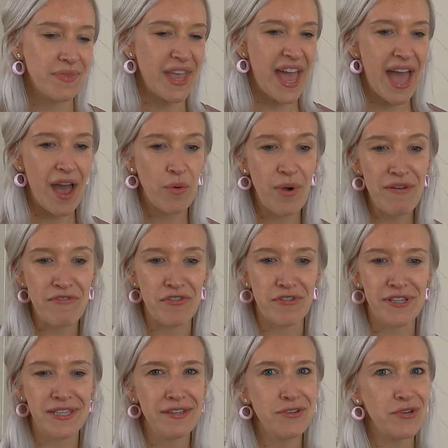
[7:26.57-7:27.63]
However,
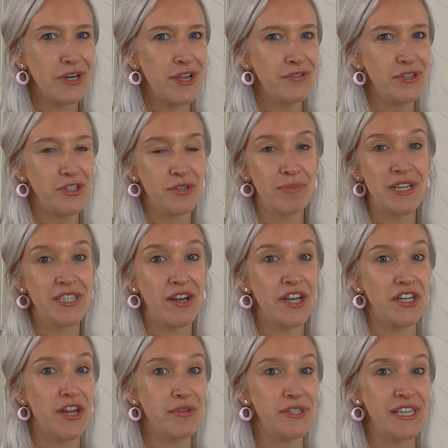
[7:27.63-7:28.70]
as I got closer to my
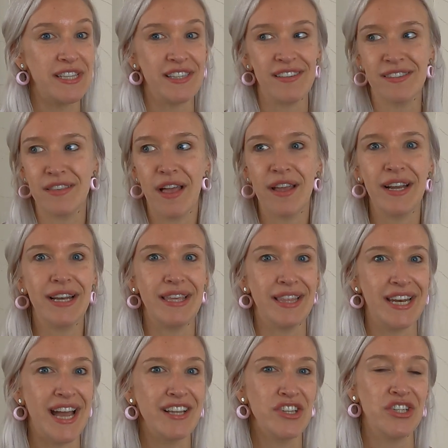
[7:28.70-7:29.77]
diagnosis, it's likely
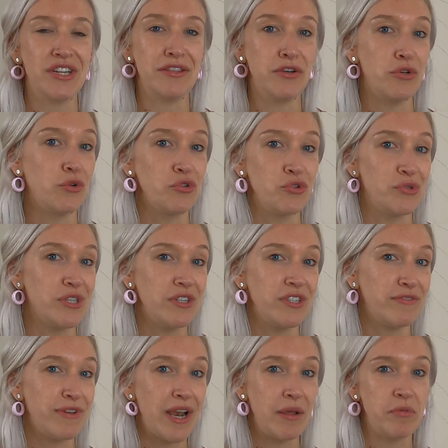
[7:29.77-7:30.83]
that actually the nodules had
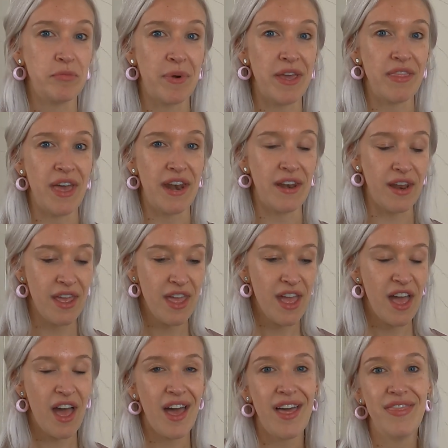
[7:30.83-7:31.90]
developed by then,
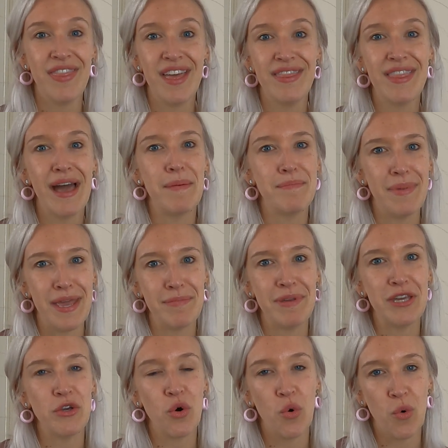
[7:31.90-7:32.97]
and then that
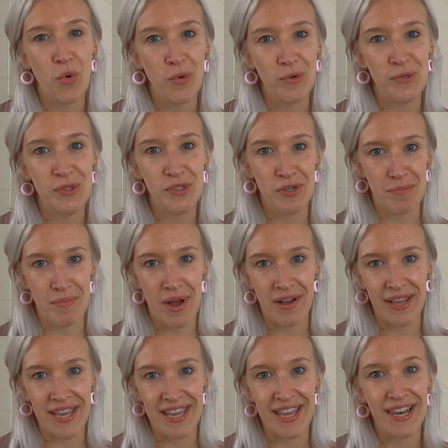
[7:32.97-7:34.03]
maybe caused
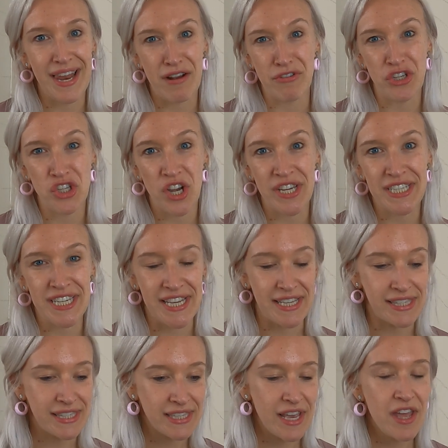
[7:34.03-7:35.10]
my
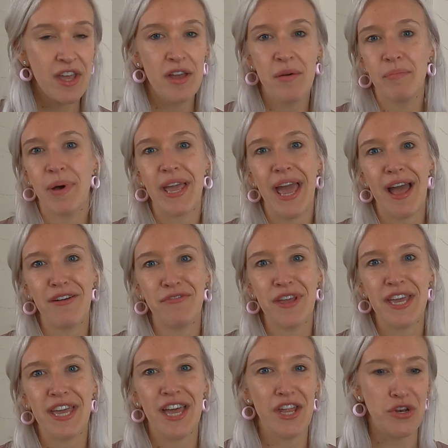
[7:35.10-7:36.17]
laryngitis by
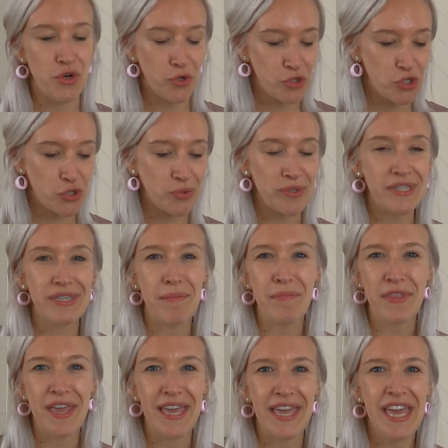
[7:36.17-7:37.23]
having a nodule,
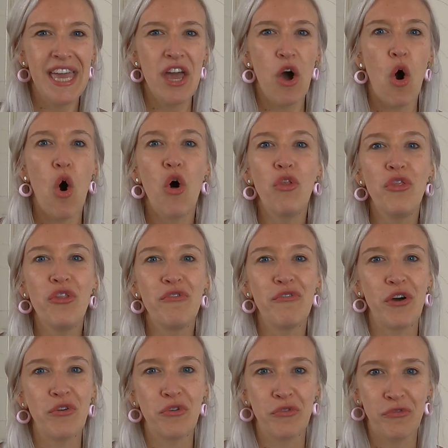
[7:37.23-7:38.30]
something on the
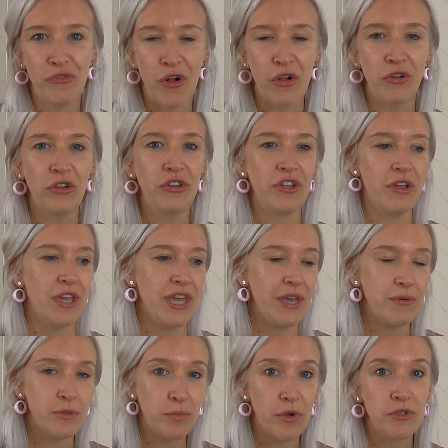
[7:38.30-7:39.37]
vocal fold.
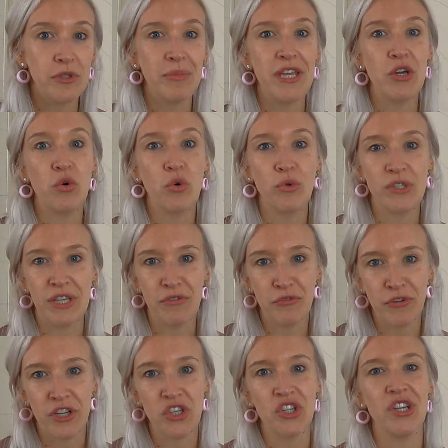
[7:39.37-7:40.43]
It was possibly causing
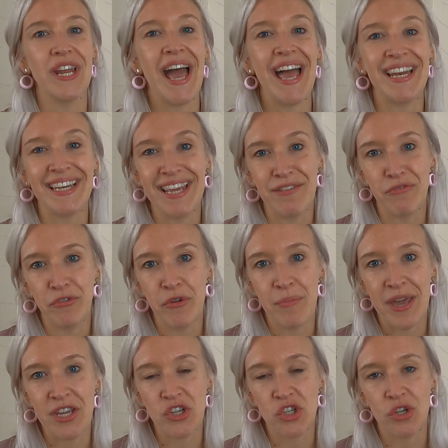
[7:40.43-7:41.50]
friction and
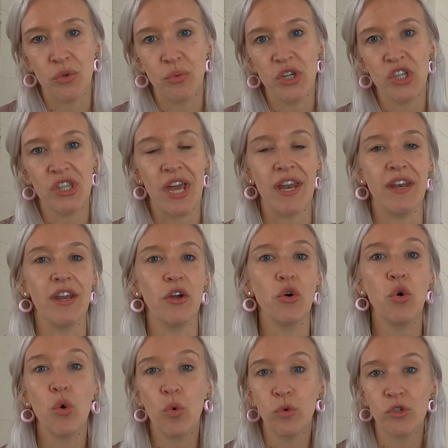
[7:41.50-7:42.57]
inflammation, which then
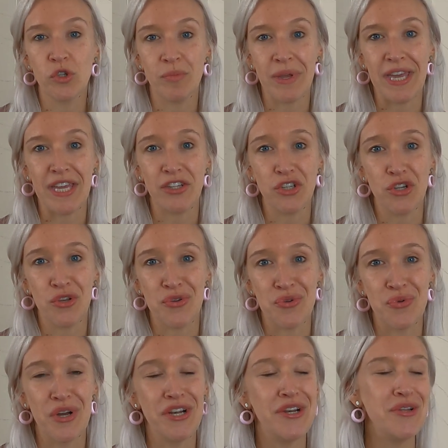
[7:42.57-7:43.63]
caused me
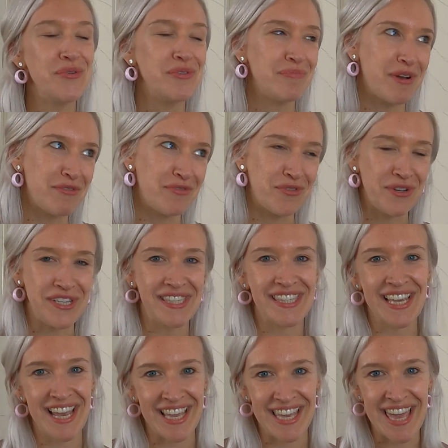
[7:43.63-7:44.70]
to lose my voice
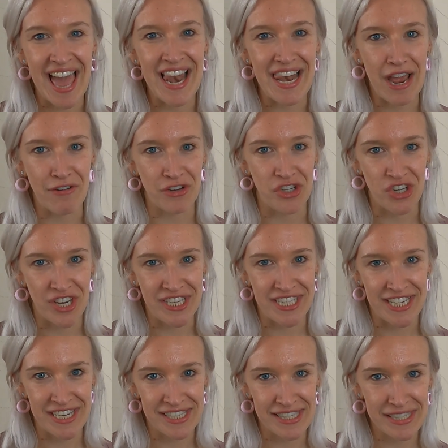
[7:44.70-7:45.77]
and get
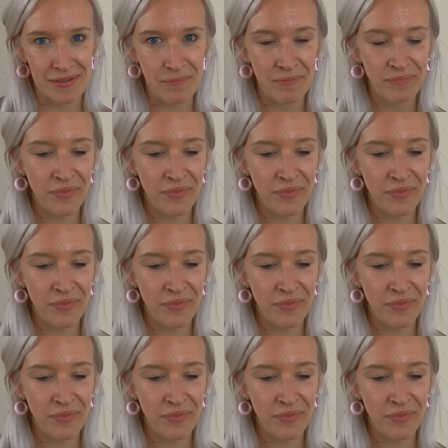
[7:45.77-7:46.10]
laryngitis.